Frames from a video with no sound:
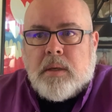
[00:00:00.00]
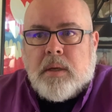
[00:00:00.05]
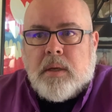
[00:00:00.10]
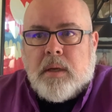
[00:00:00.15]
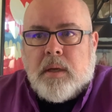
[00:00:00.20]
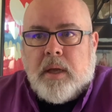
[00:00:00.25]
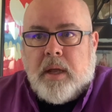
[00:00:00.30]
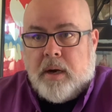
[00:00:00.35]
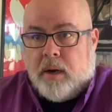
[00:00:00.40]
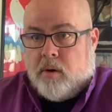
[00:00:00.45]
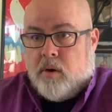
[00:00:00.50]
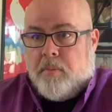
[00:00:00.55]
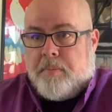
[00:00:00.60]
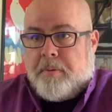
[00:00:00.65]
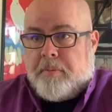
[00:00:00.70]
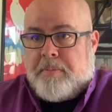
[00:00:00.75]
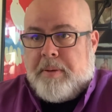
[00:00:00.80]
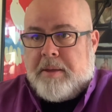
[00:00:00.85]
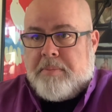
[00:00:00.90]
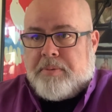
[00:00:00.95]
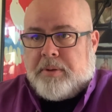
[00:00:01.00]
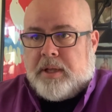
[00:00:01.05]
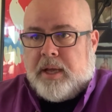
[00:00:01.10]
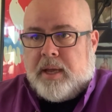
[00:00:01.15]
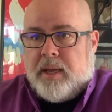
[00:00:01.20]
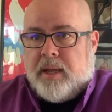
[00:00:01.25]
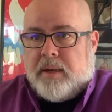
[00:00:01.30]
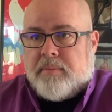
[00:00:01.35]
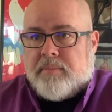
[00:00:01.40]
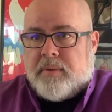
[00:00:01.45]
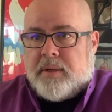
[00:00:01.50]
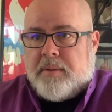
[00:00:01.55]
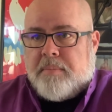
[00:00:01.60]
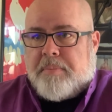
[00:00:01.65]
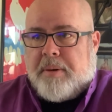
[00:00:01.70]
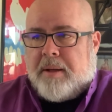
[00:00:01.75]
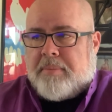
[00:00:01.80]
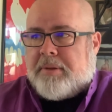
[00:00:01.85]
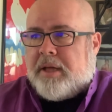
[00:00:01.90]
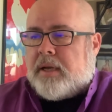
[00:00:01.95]
in a group of people again, in
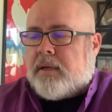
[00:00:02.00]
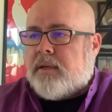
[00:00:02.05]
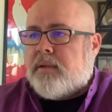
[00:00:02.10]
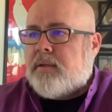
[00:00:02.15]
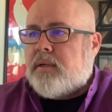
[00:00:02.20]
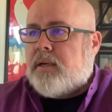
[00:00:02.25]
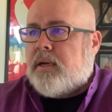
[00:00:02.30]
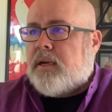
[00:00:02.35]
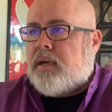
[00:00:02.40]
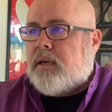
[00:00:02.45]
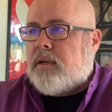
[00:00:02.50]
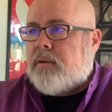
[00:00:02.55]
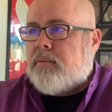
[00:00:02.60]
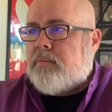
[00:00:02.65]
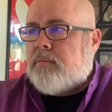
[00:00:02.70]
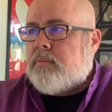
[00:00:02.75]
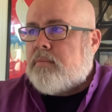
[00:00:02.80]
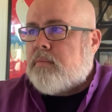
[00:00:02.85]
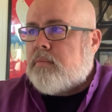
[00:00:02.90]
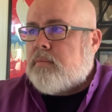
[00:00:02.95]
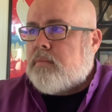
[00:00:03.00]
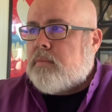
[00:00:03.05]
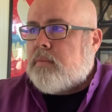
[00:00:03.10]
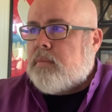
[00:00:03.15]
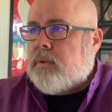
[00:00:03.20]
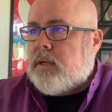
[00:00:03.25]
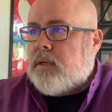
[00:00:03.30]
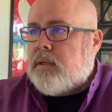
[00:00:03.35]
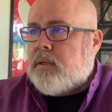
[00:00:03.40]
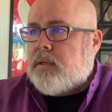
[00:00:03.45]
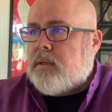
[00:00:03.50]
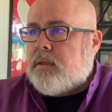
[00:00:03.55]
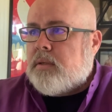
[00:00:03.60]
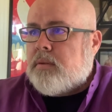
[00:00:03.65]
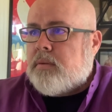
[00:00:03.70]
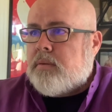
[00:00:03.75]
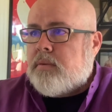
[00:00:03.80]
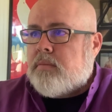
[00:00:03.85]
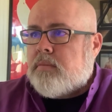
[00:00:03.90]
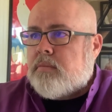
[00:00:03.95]
public. A
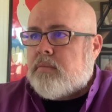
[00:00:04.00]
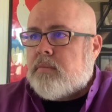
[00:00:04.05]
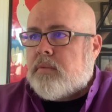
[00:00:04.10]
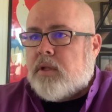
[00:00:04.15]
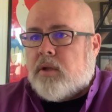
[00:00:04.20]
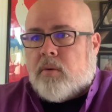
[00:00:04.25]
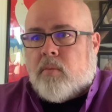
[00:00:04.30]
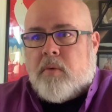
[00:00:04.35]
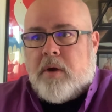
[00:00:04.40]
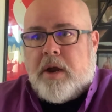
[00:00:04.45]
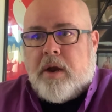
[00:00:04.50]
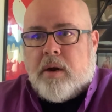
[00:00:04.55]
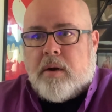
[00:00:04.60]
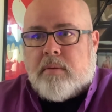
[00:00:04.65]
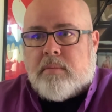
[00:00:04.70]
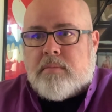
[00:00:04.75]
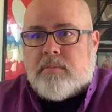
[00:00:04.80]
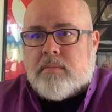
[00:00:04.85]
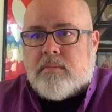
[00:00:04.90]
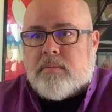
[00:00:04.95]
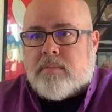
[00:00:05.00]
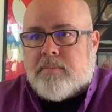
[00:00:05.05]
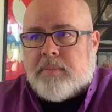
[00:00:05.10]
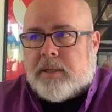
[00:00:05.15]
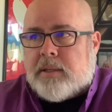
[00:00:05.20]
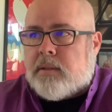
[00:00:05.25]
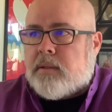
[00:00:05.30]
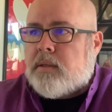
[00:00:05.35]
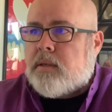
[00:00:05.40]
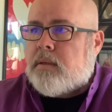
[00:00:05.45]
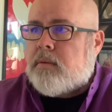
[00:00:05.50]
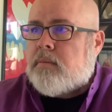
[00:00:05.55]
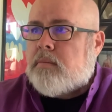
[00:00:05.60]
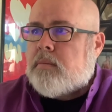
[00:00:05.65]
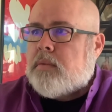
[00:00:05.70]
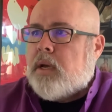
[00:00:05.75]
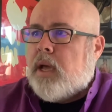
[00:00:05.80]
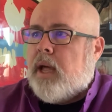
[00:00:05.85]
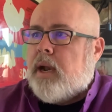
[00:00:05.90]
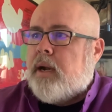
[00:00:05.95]
little weird, but
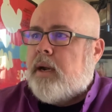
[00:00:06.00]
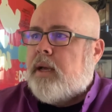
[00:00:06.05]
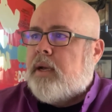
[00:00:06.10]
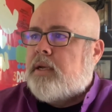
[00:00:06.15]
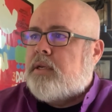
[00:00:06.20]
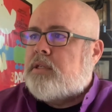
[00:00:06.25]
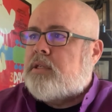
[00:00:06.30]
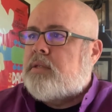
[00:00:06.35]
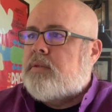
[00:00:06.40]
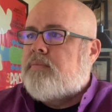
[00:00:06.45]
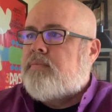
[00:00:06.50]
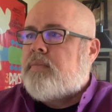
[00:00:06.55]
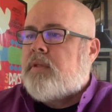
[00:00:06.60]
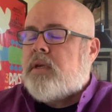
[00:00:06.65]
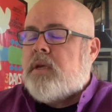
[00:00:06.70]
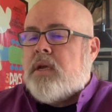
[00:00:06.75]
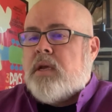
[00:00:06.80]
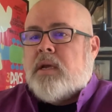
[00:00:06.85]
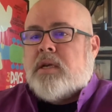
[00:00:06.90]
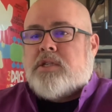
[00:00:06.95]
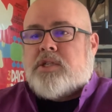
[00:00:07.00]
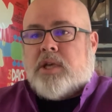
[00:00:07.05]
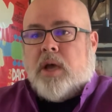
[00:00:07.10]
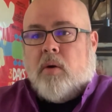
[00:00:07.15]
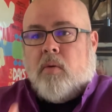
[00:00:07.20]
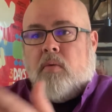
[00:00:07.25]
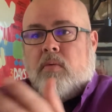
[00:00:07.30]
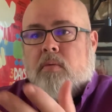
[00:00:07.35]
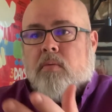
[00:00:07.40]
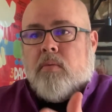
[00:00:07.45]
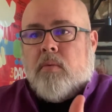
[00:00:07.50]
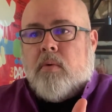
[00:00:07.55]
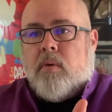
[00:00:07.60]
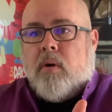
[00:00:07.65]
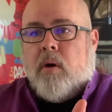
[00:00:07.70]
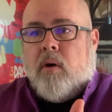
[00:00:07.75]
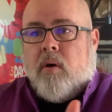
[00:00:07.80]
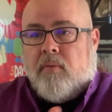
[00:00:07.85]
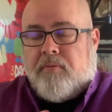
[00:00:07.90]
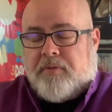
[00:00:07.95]
kind of nice. So
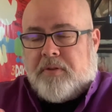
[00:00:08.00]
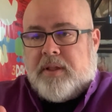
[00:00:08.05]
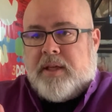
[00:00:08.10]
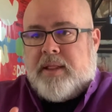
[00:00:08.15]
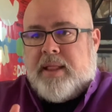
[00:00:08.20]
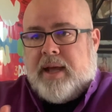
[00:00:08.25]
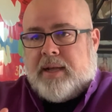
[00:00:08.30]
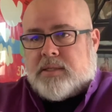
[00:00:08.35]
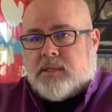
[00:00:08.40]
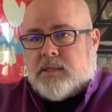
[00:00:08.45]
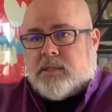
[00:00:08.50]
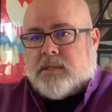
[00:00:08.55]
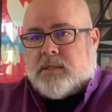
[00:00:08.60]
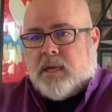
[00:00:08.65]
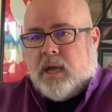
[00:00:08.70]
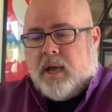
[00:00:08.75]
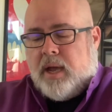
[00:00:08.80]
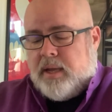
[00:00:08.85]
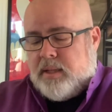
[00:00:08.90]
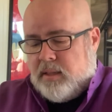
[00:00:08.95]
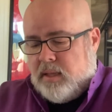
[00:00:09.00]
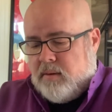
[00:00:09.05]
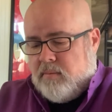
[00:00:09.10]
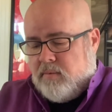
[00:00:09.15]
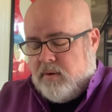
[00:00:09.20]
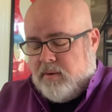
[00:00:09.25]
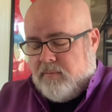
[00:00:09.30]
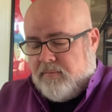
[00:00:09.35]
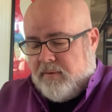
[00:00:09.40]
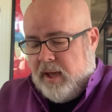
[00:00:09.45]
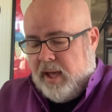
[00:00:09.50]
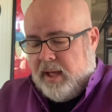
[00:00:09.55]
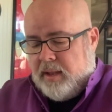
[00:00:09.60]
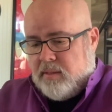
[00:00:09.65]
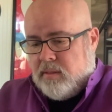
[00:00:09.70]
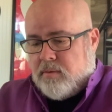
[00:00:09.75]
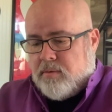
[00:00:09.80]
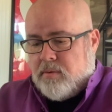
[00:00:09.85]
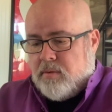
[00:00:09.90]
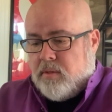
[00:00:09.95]
hopefully that's a sign that we've
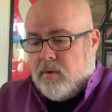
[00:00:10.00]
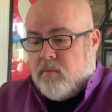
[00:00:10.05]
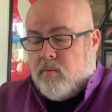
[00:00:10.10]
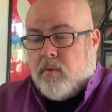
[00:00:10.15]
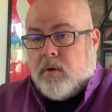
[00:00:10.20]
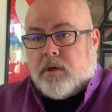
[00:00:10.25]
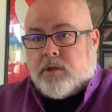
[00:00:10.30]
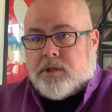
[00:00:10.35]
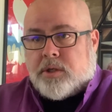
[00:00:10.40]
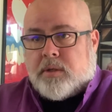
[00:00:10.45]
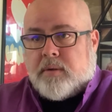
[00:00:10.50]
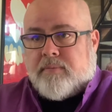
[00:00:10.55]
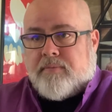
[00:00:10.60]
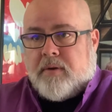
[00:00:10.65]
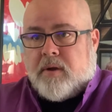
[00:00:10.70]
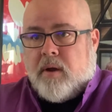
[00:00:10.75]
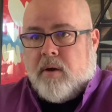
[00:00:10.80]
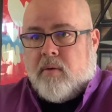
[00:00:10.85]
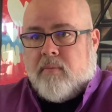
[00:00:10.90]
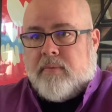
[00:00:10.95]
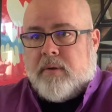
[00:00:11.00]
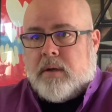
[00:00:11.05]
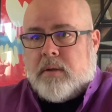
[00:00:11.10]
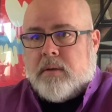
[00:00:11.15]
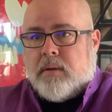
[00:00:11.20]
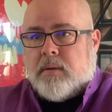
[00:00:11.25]
gotten through the worst of COVID